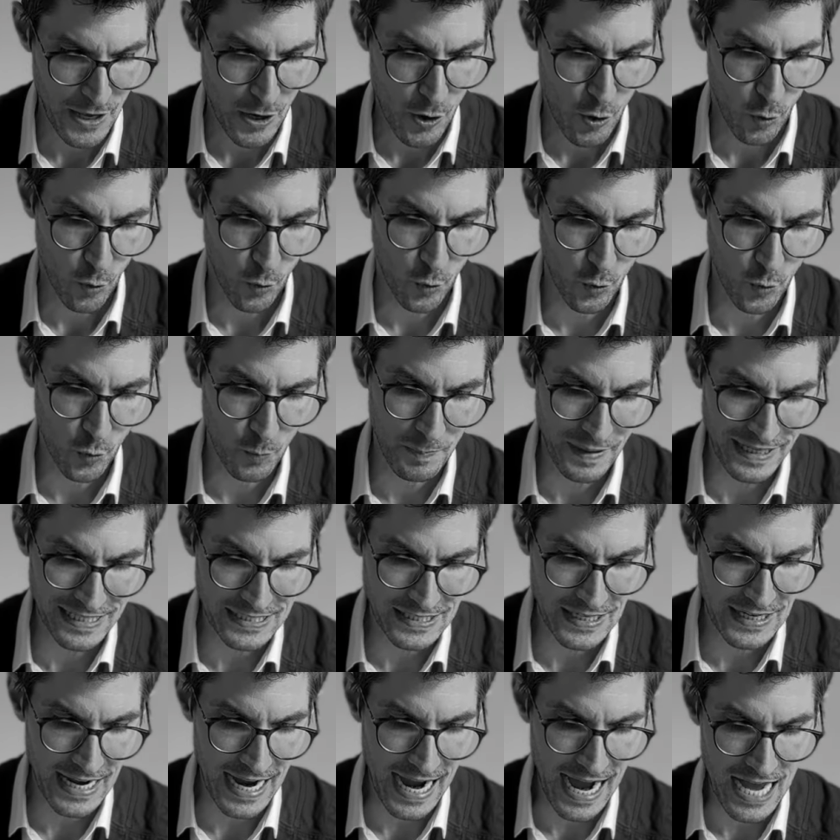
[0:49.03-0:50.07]
who
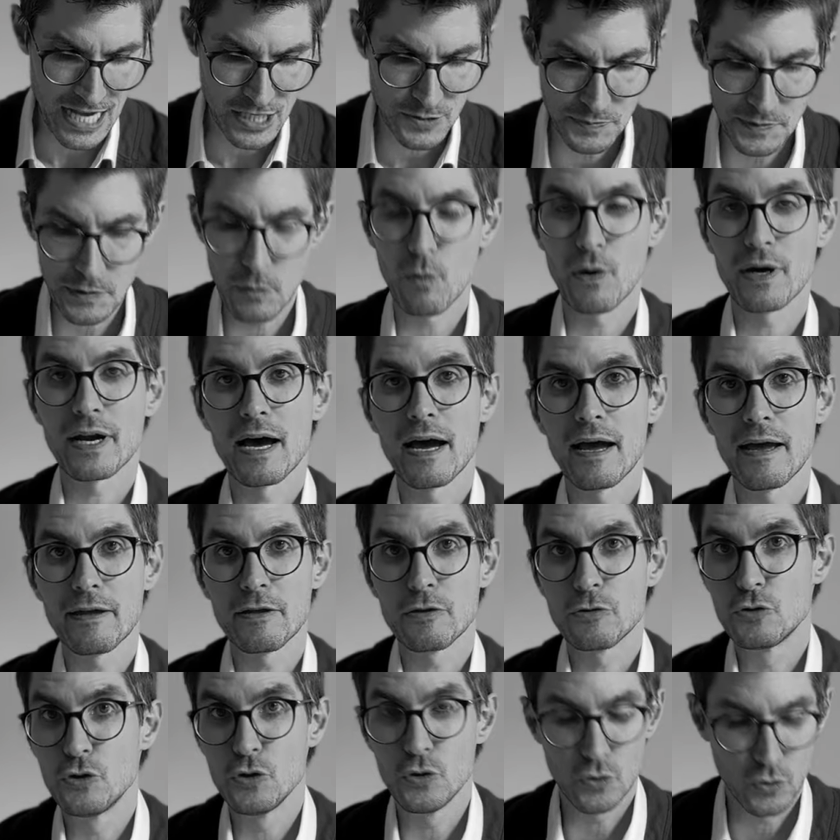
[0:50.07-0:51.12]
basically asked me what I
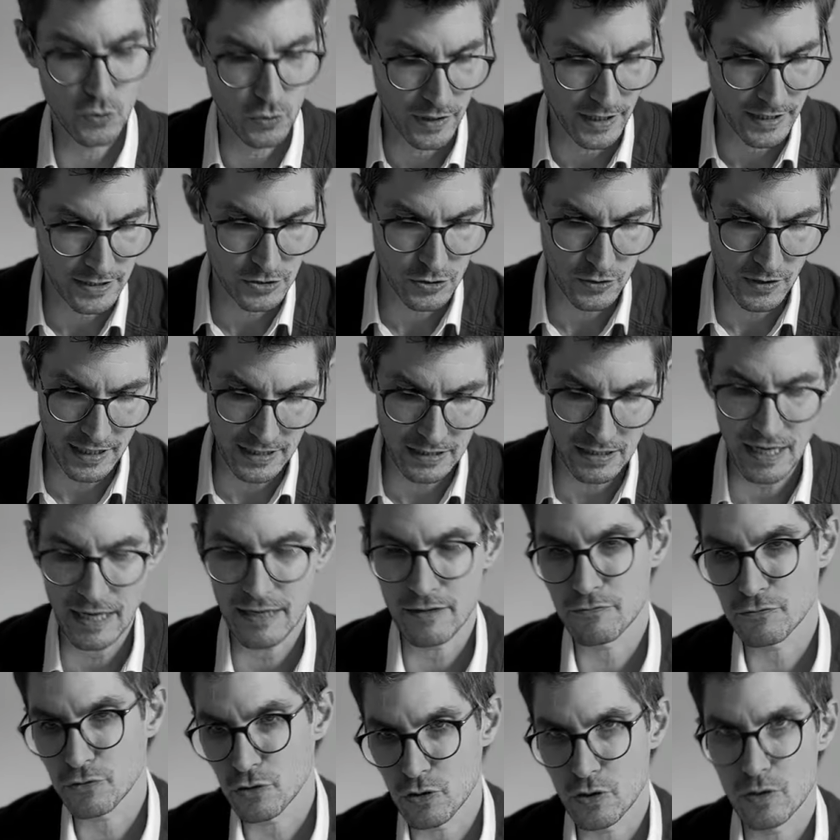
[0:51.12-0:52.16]
do. And so I kind
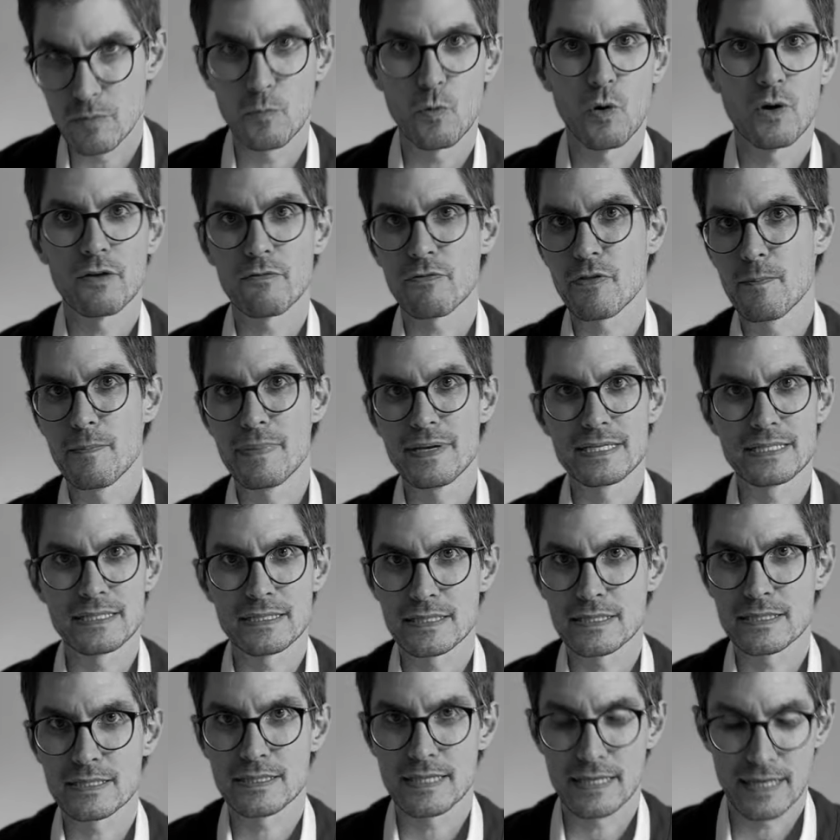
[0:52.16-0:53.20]
of told him one of the
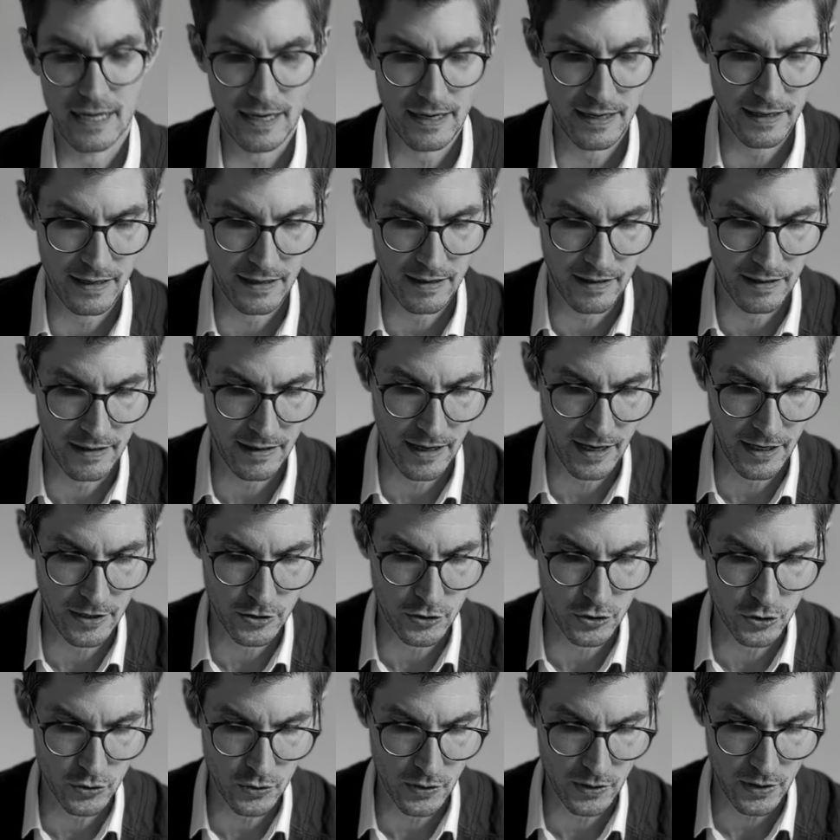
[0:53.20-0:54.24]
businesses that I
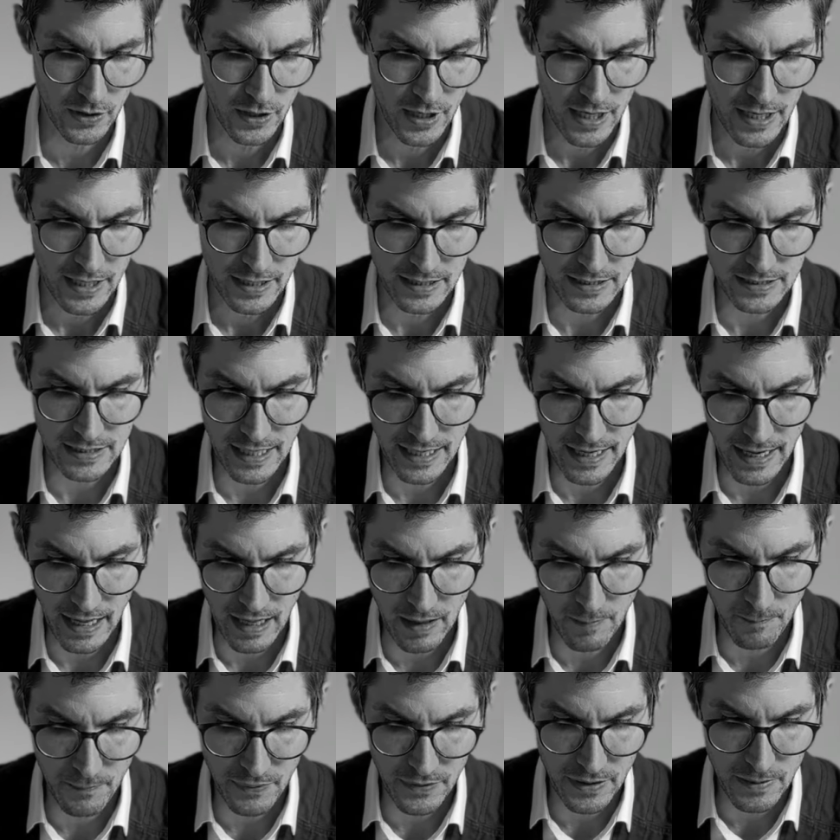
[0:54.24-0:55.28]
do is I
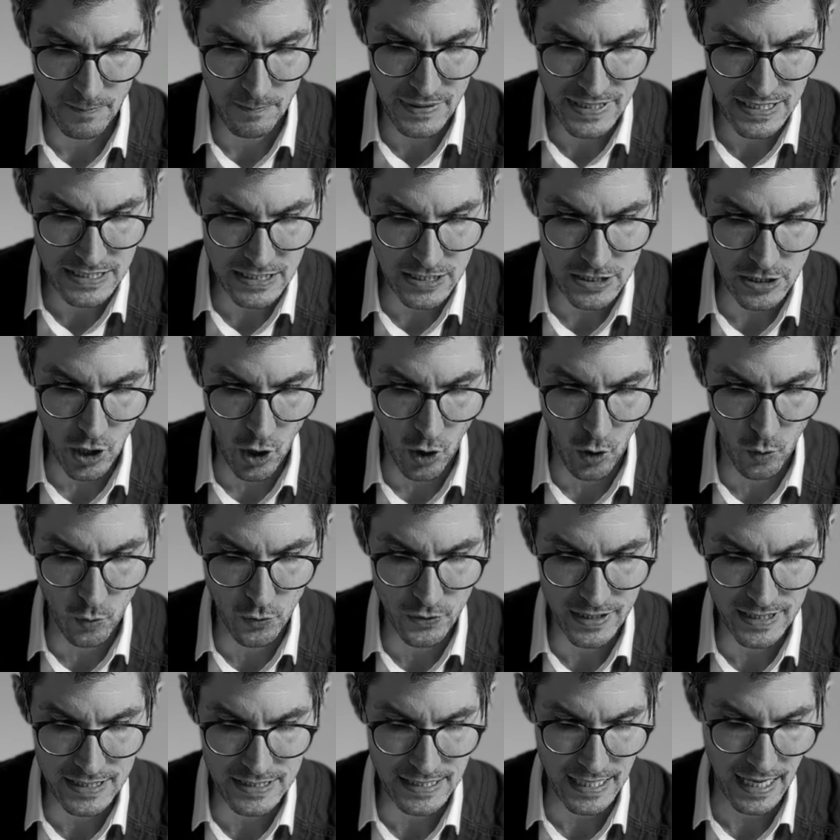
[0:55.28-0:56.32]
help business
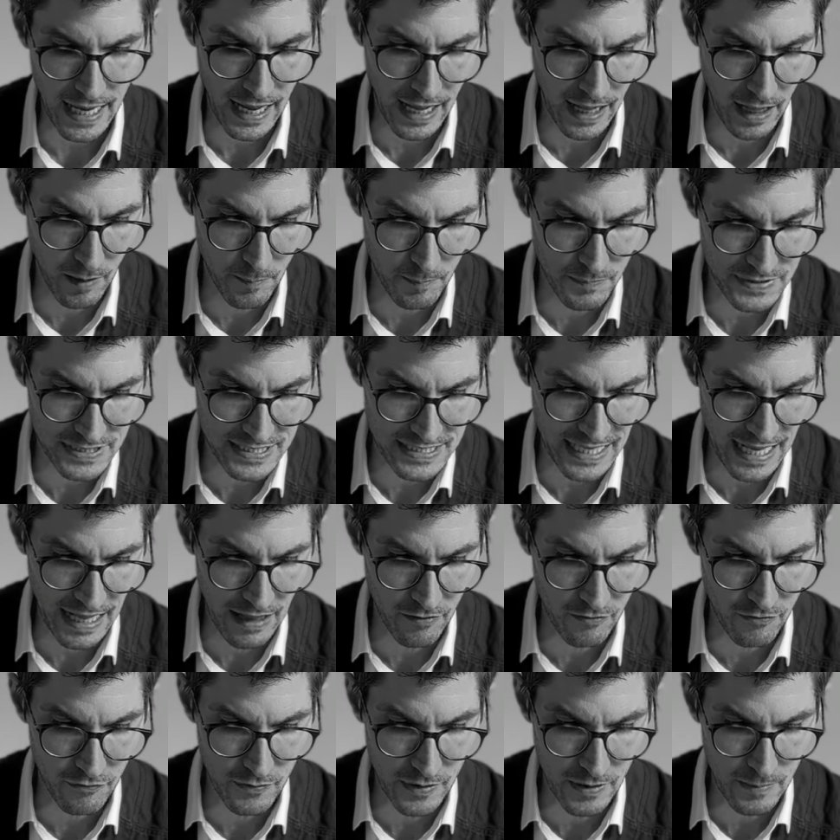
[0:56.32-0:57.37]
owners
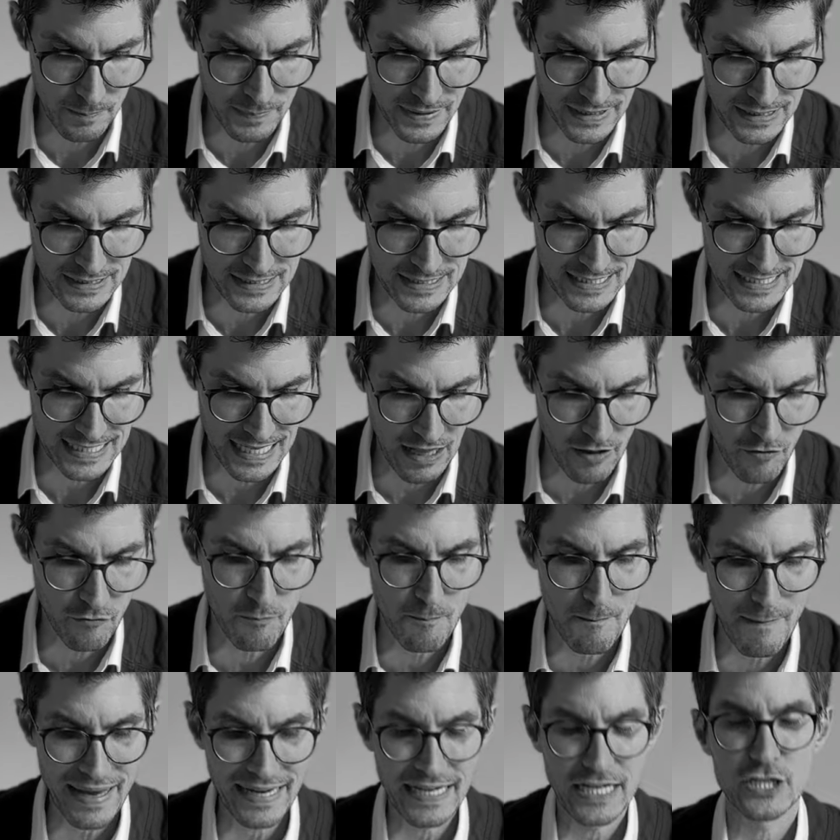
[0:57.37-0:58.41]
build
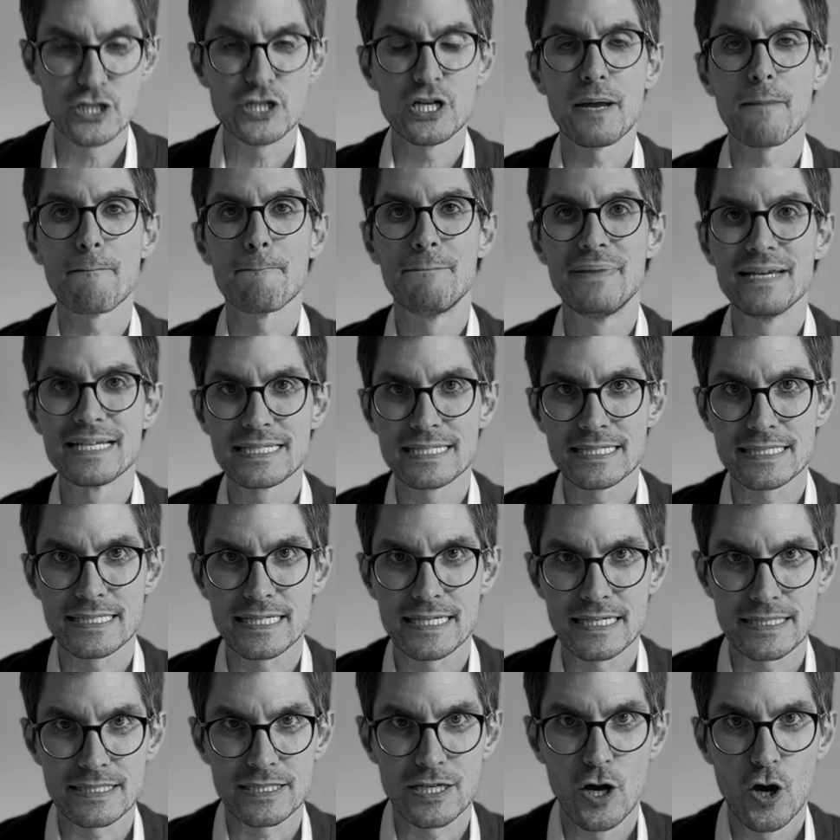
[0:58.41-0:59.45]
self-managing
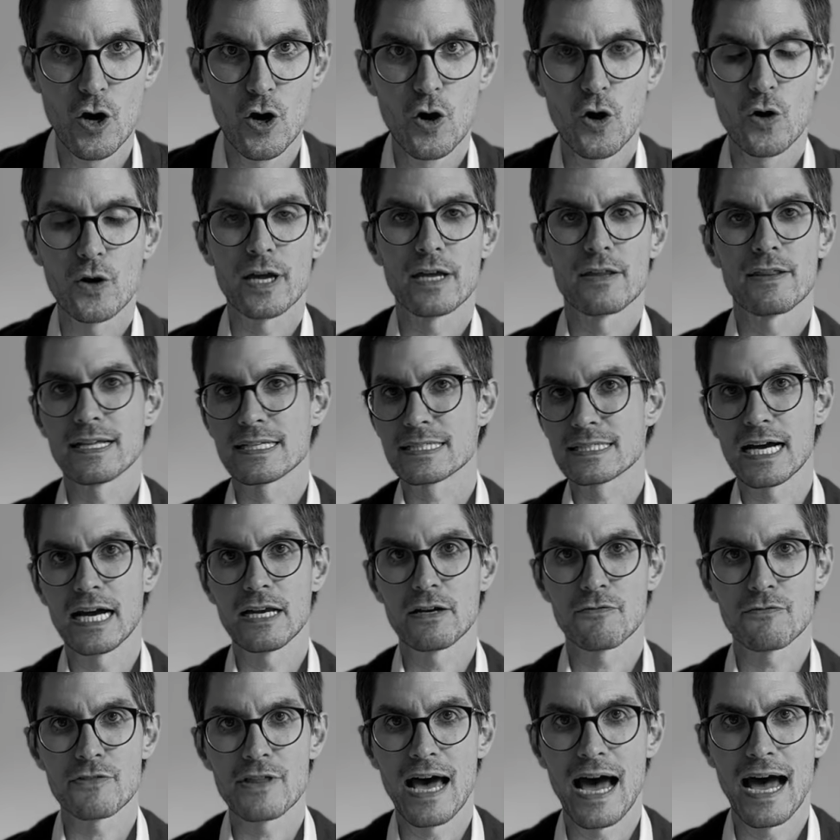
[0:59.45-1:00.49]
businesses. Okay, that's kind
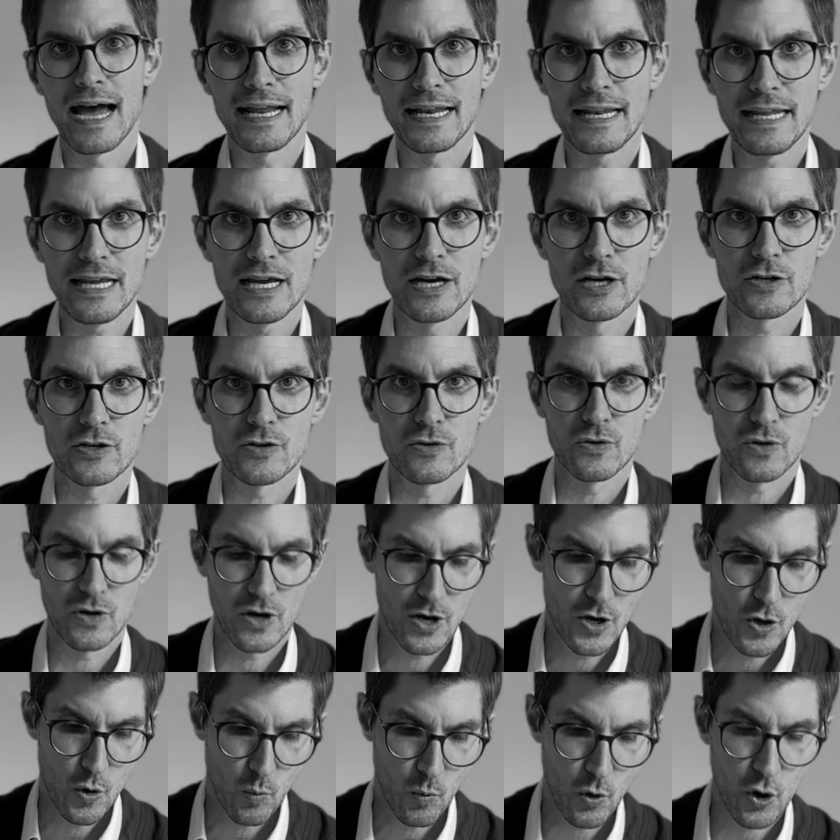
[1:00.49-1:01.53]
of the idea, to
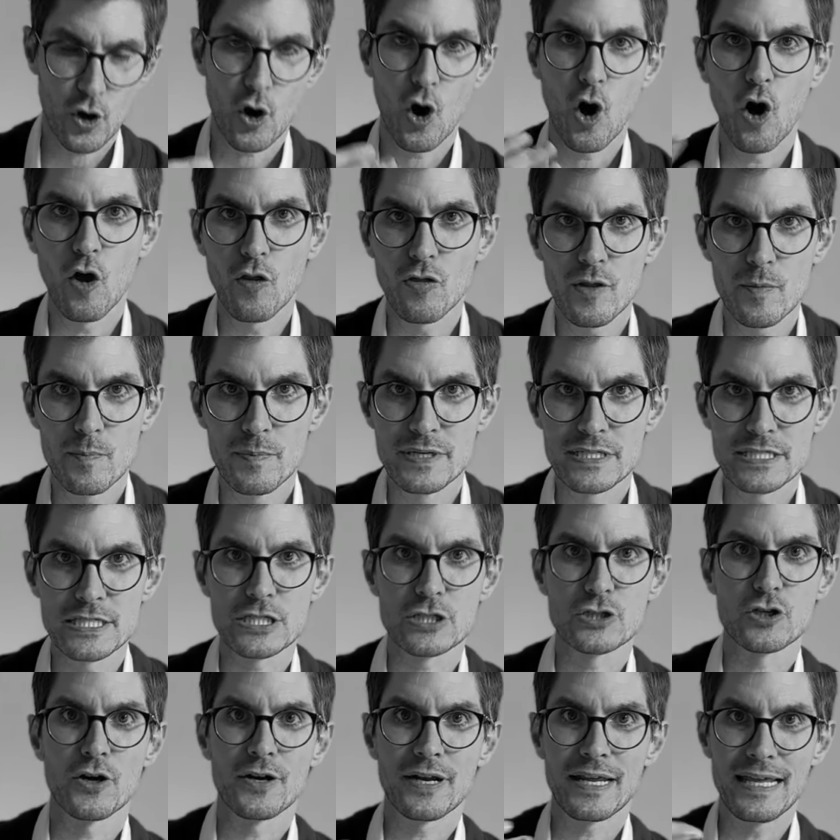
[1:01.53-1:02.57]
work on the
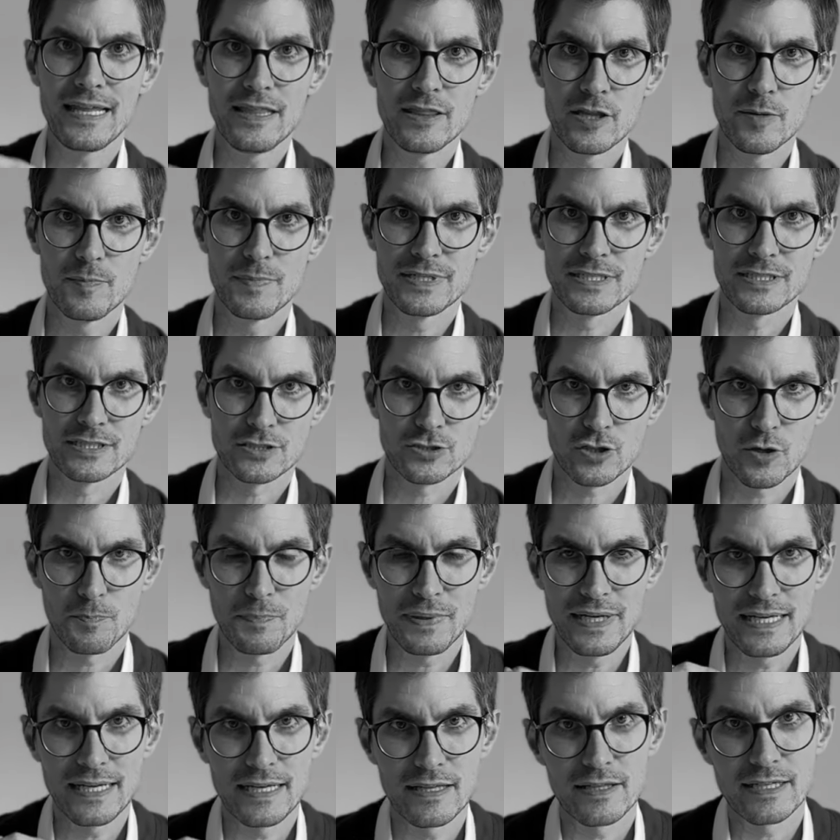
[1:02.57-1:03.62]
business, not in the business, not
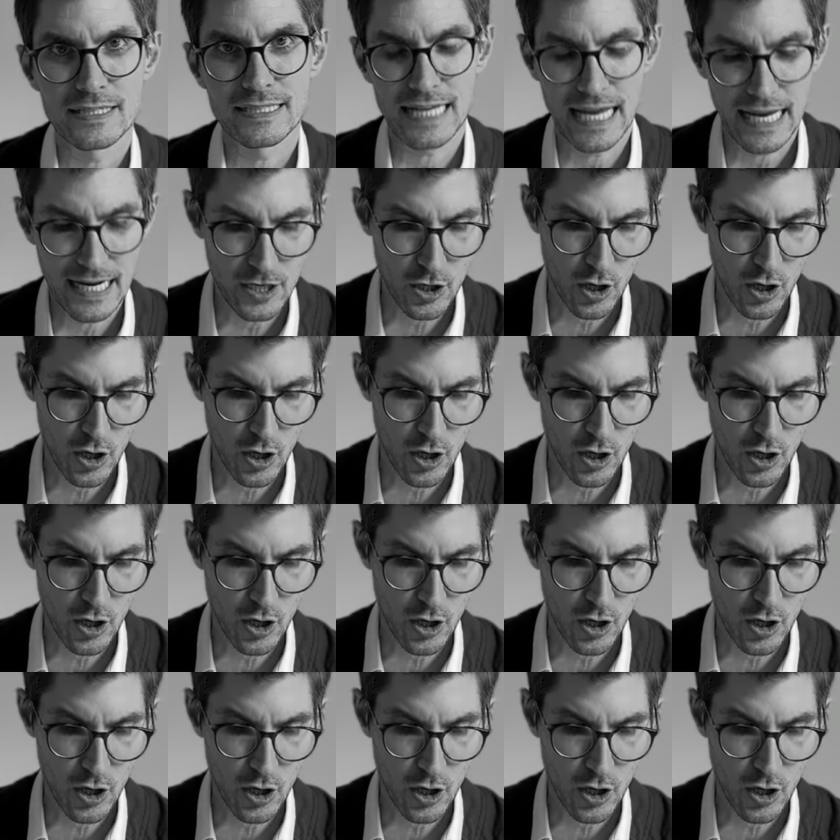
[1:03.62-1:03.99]
being in the daily